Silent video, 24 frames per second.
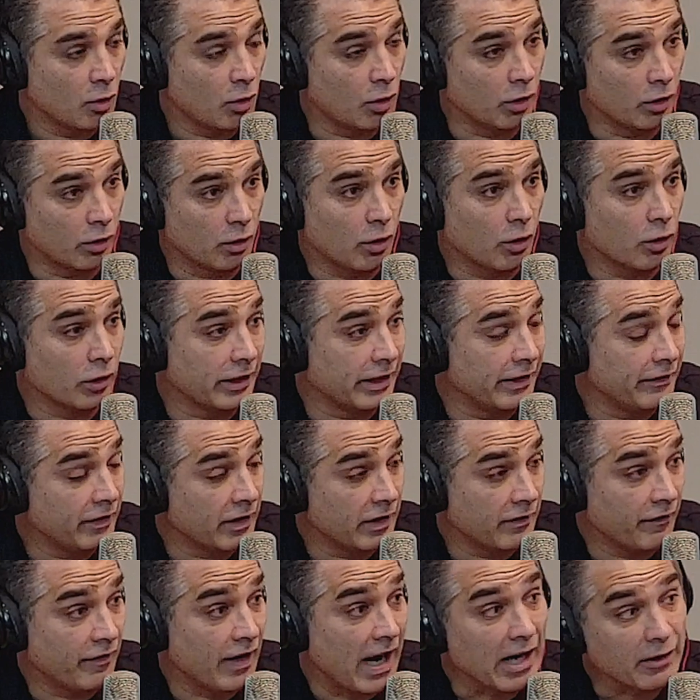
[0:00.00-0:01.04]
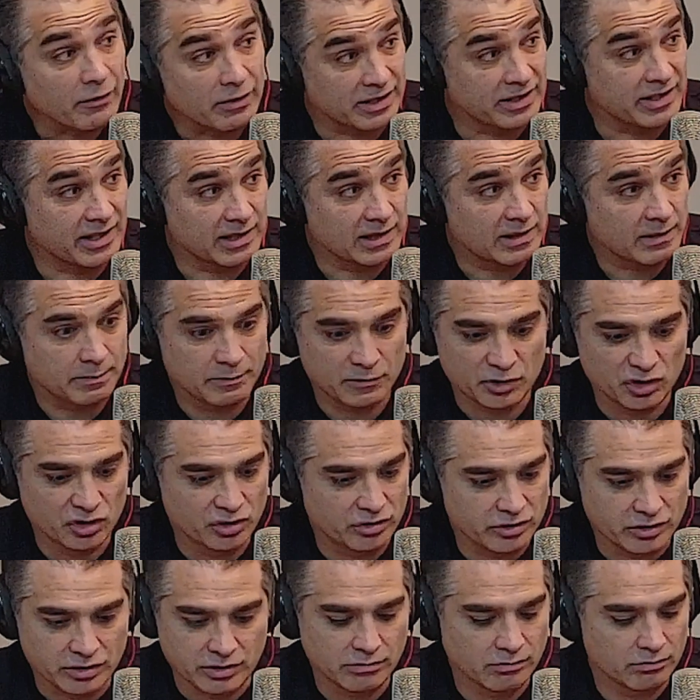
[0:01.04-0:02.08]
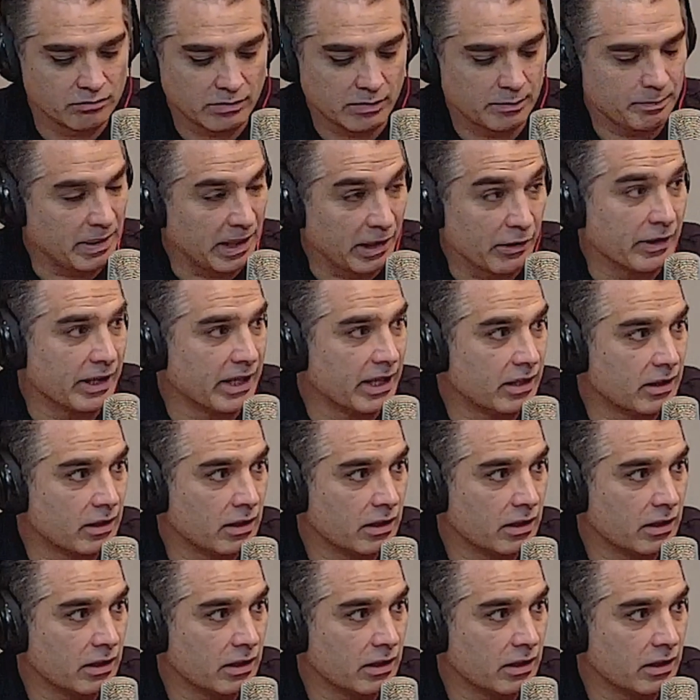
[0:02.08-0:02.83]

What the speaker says: Or even in viruses, period.